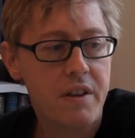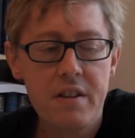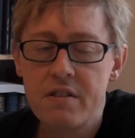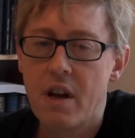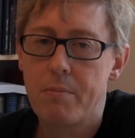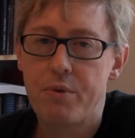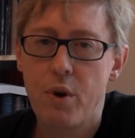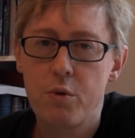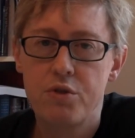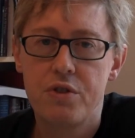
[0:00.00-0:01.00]
This
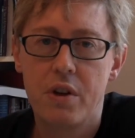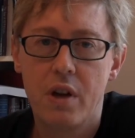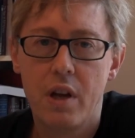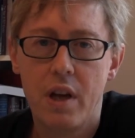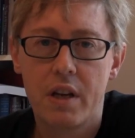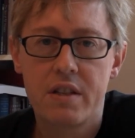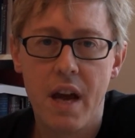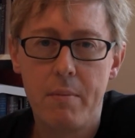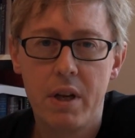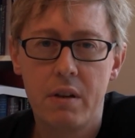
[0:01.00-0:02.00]
approach
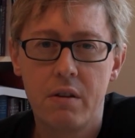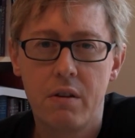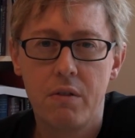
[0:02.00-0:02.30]
examined